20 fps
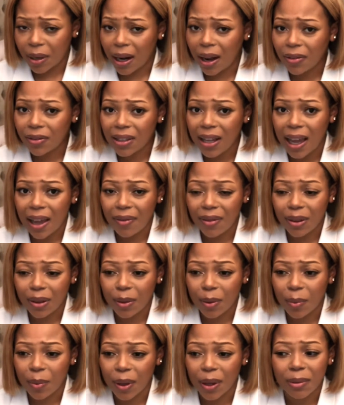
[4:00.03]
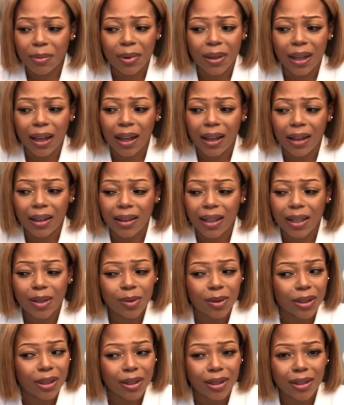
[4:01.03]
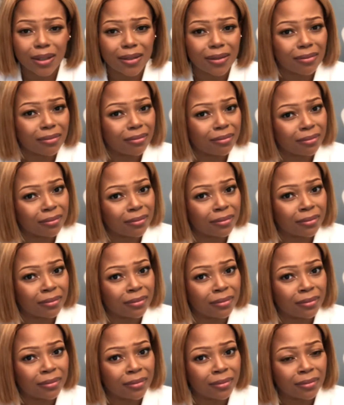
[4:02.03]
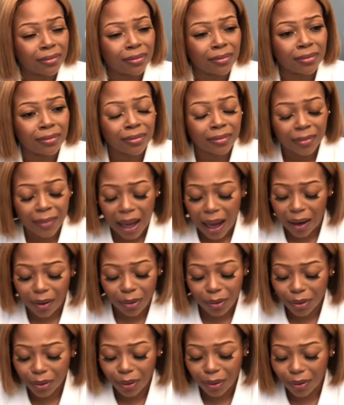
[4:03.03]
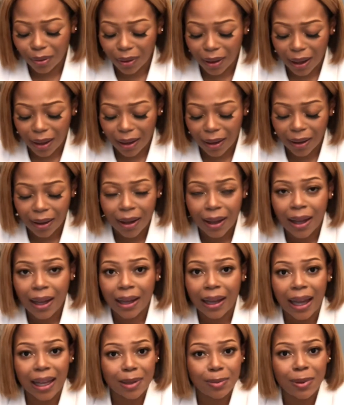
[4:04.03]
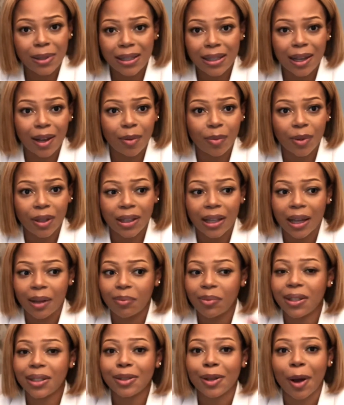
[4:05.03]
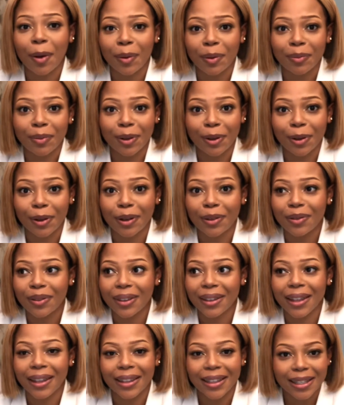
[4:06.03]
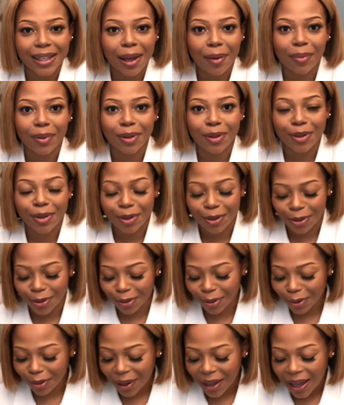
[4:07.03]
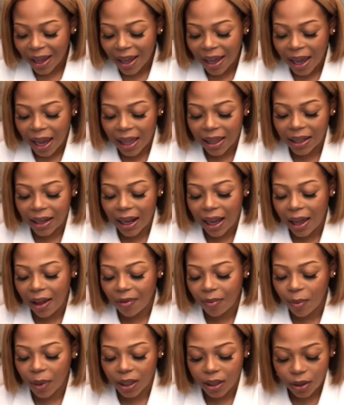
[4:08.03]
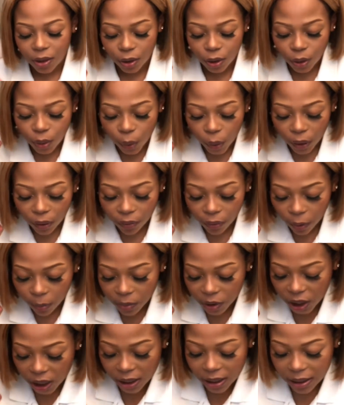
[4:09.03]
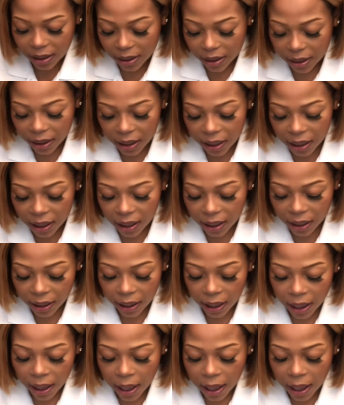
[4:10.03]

but after having the baby, things were just I don't know. Guys, please tell me, like, please comment below if this happened to you. And then I have my tissue oil from Justine.